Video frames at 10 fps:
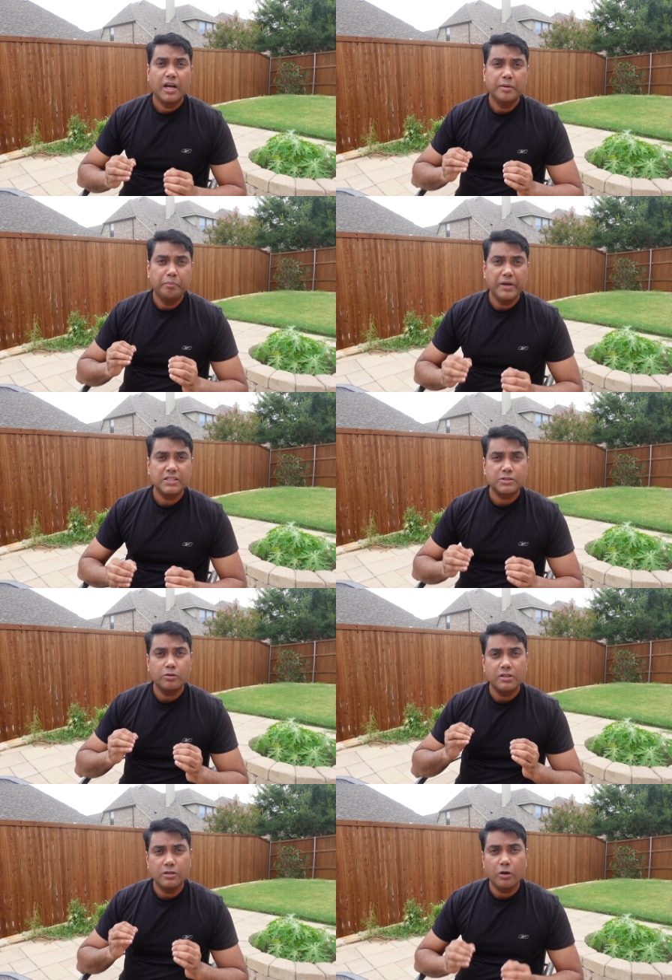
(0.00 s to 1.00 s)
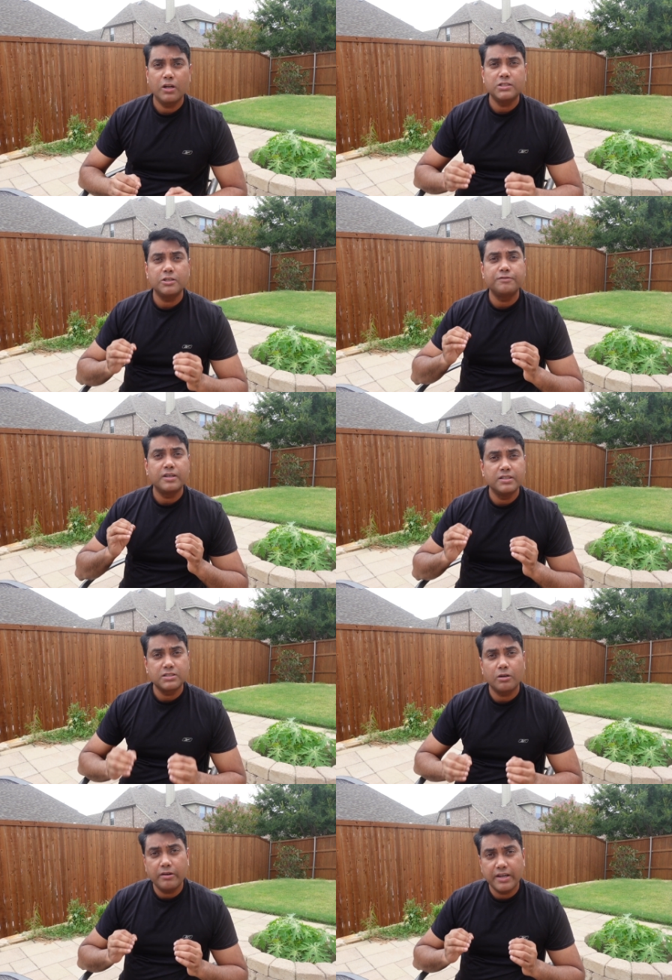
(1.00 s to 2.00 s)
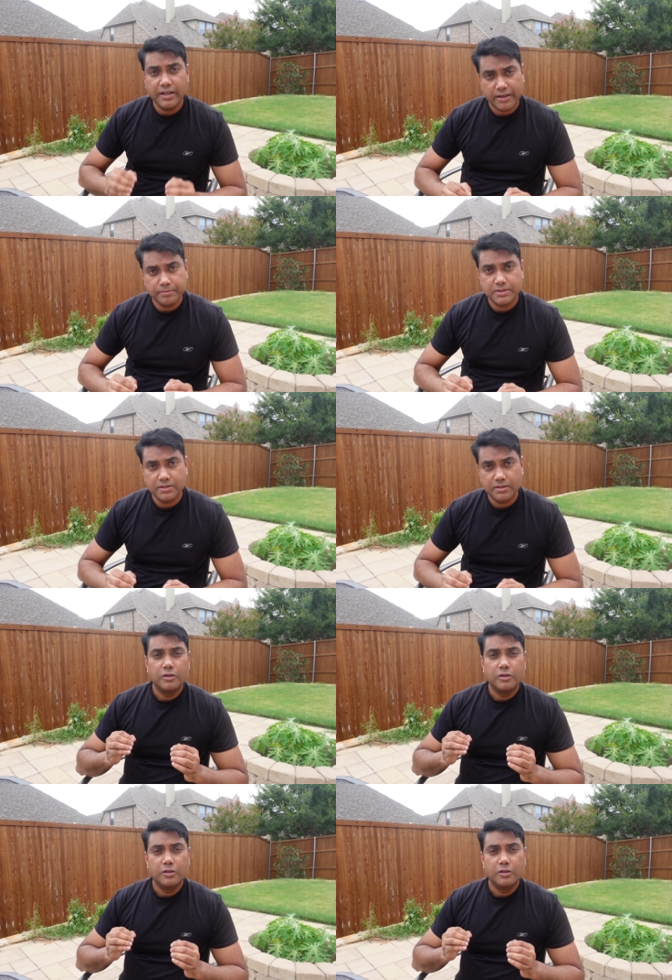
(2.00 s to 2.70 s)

And based on the knowledge of the historic games,